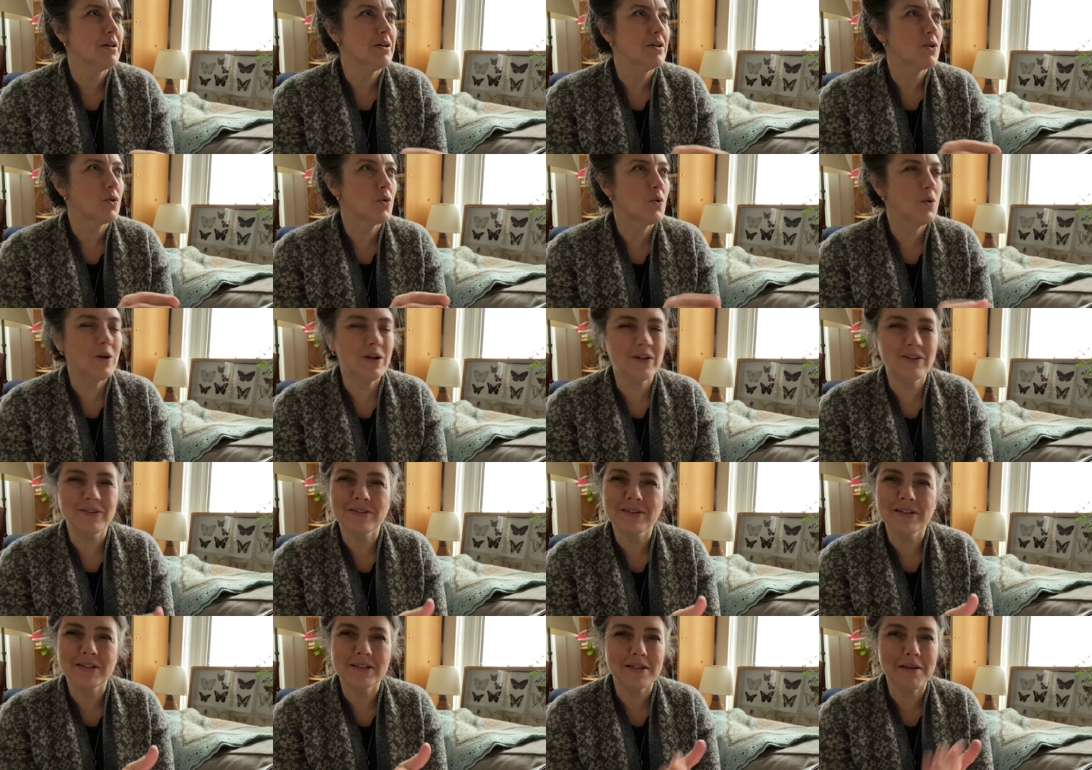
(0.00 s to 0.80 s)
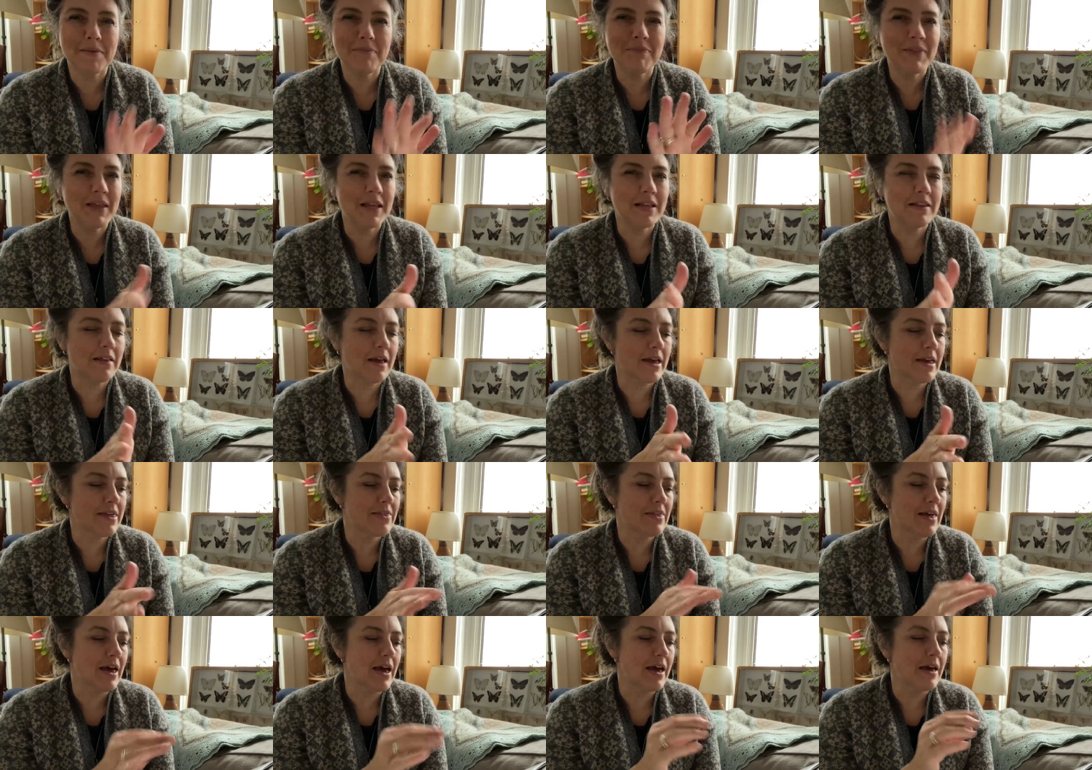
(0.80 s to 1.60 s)
quilts, something
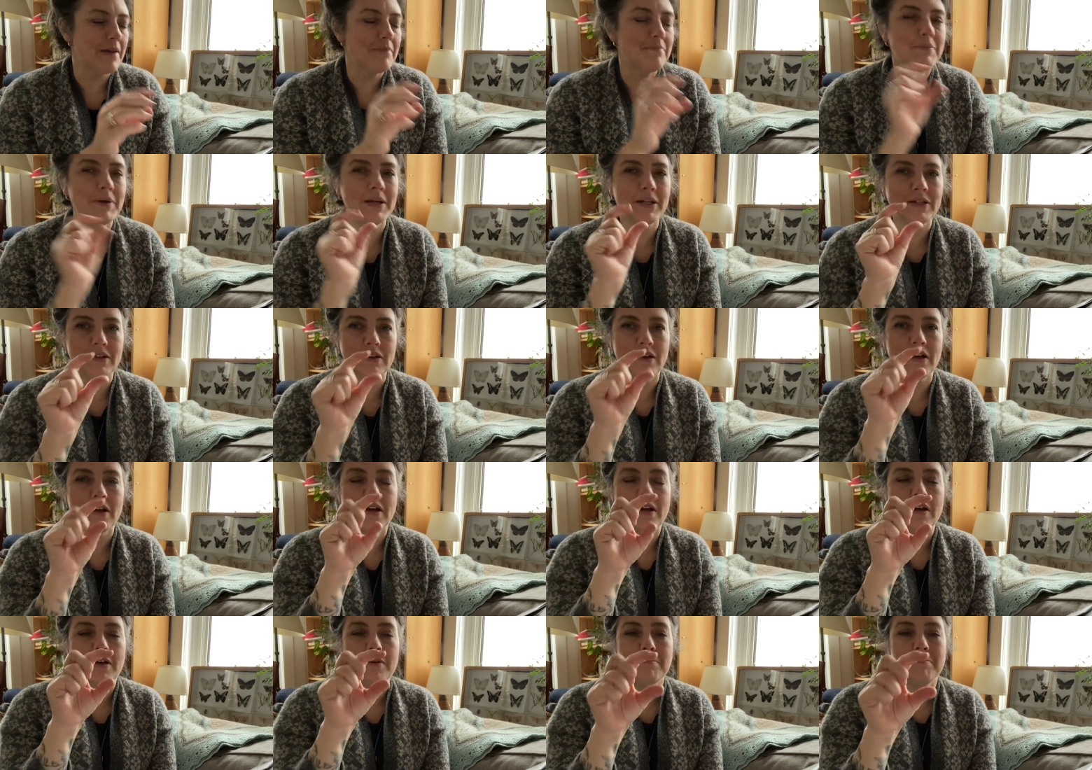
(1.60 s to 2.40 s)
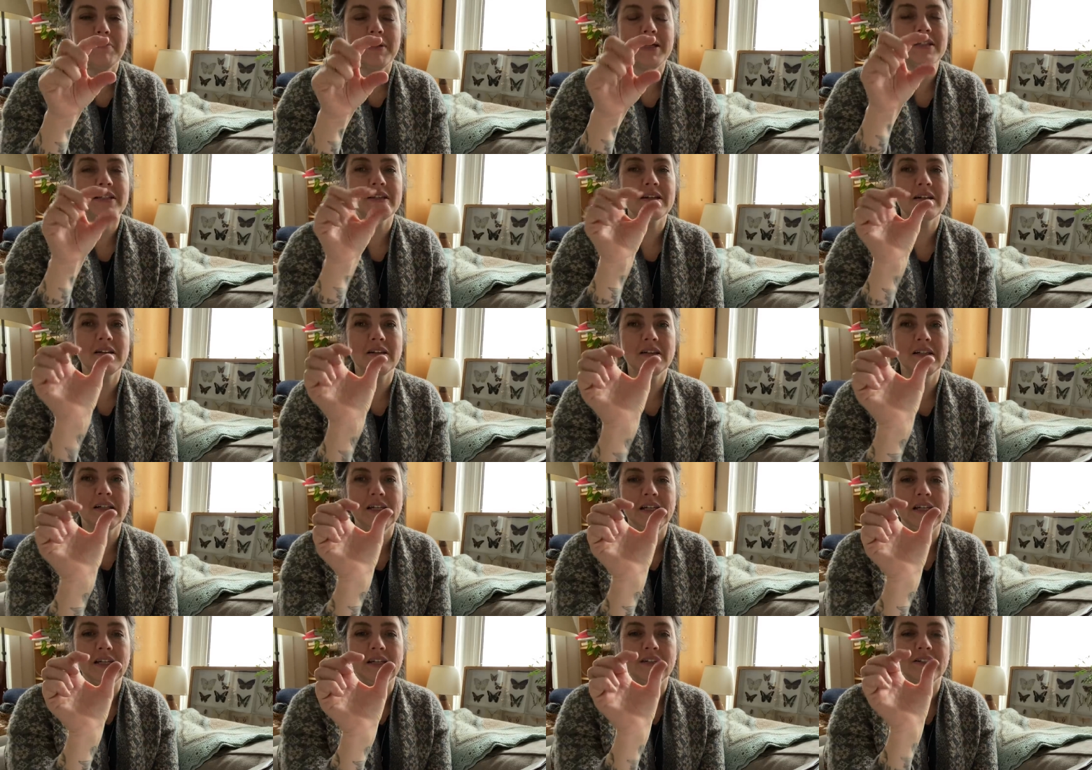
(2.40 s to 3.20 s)
like that, but
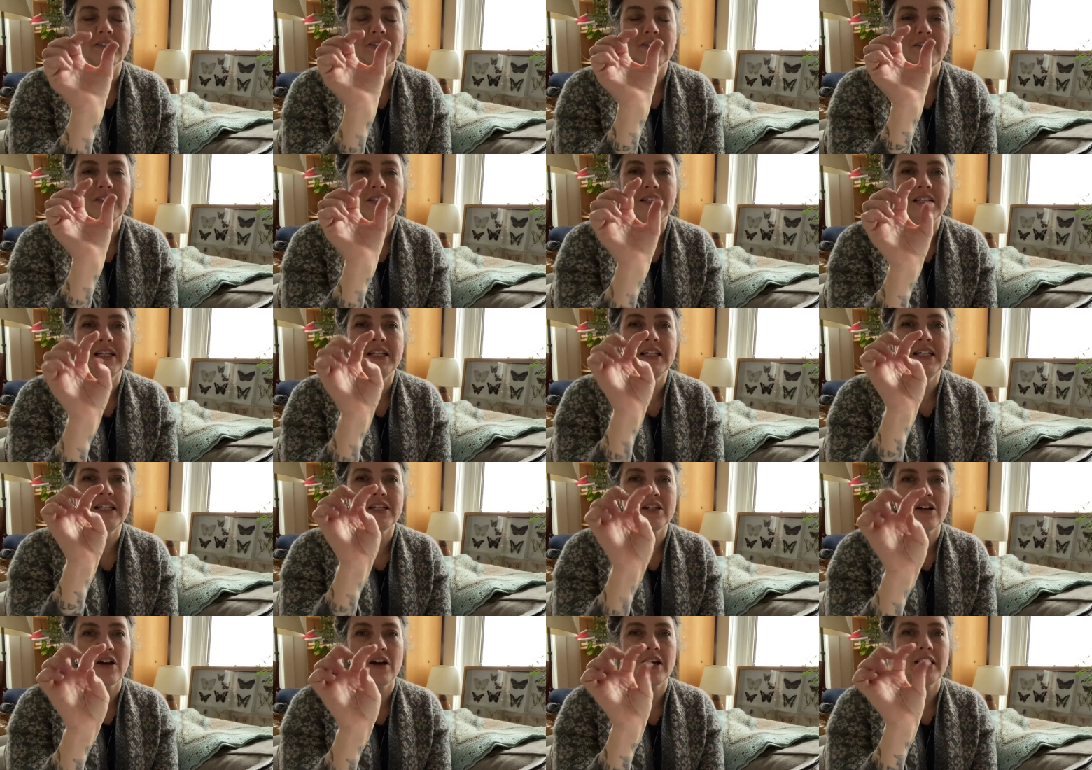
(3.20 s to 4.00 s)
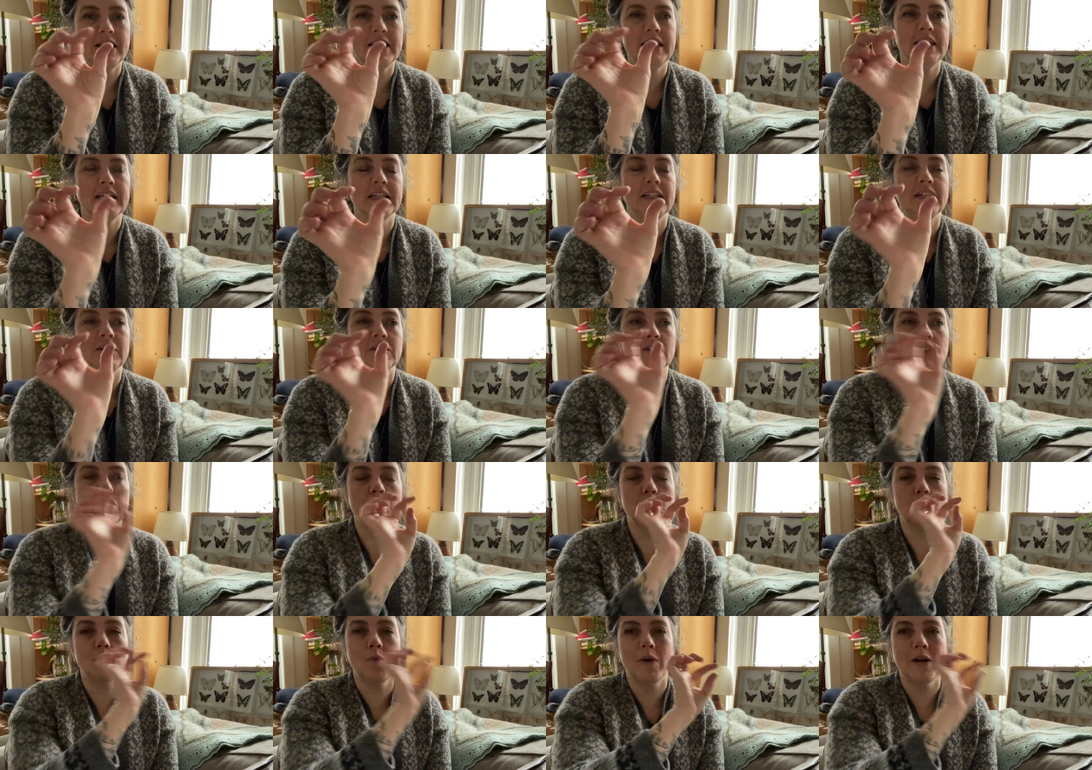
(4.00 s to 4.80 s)
basically teeny tiny little
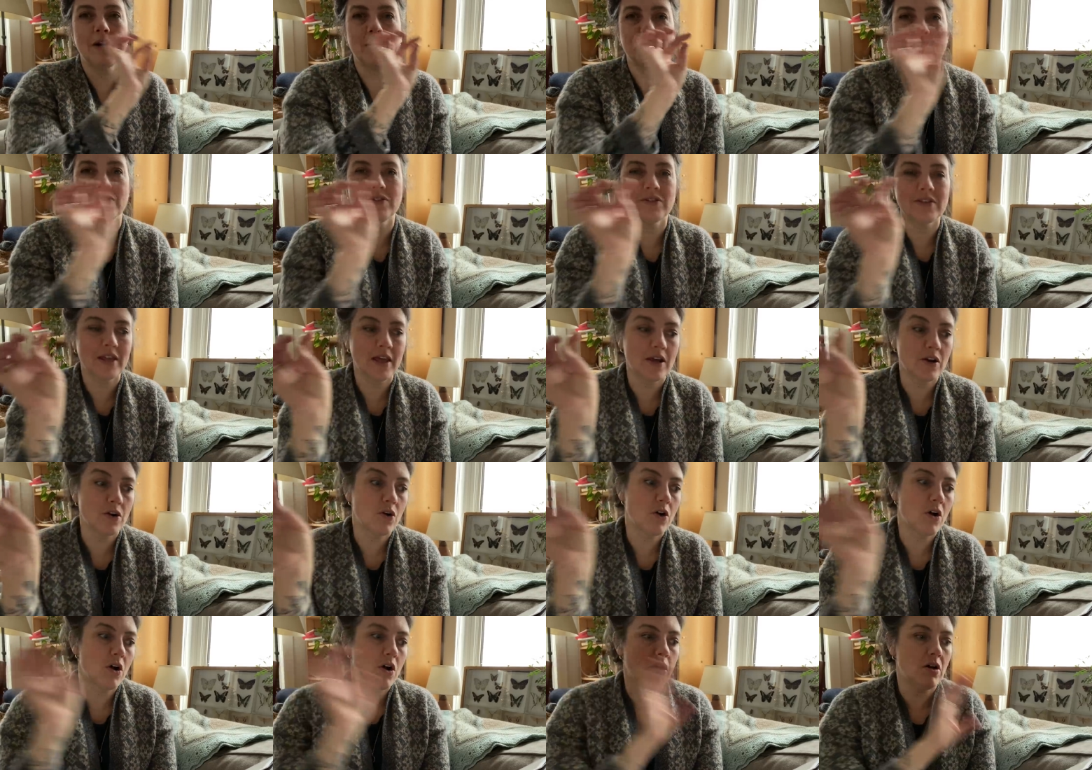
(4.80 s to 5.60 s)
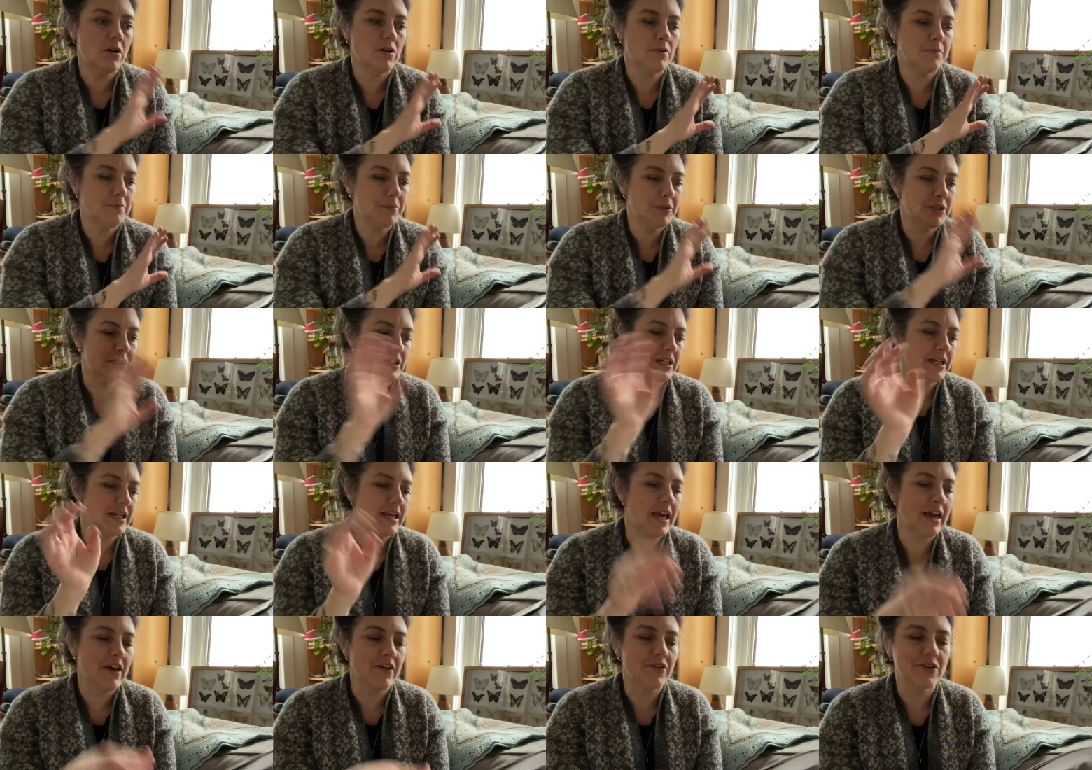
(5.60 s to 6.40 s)
squares that are all put
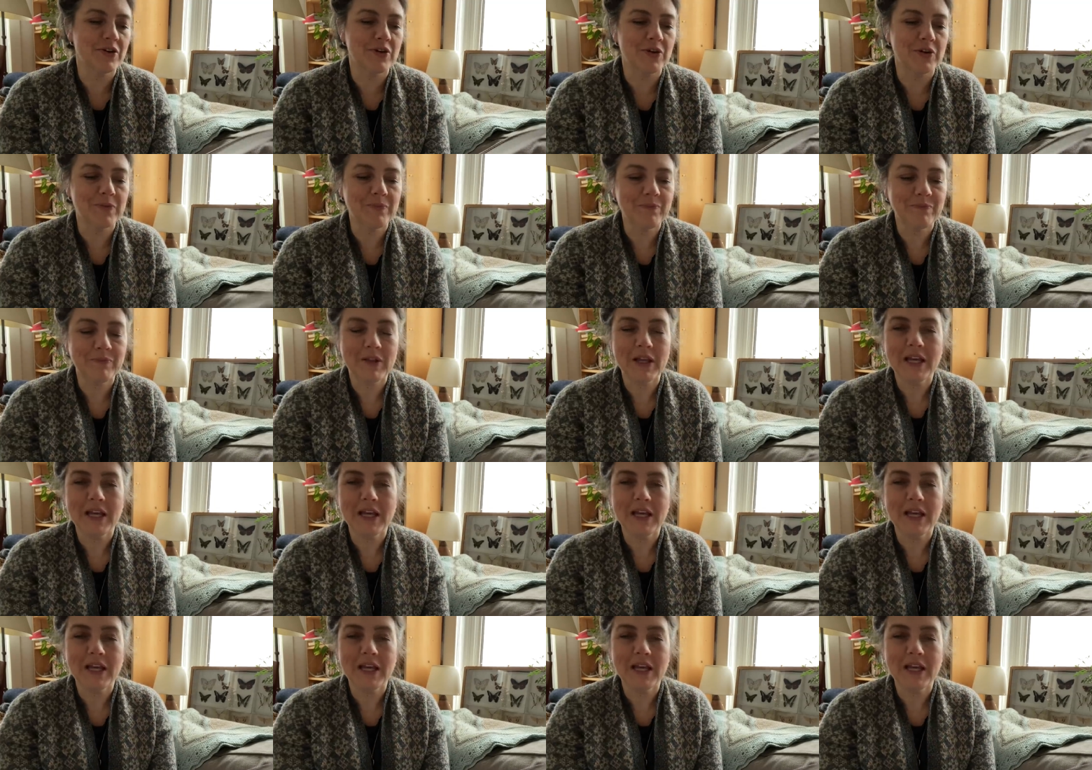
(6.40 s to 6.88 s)
together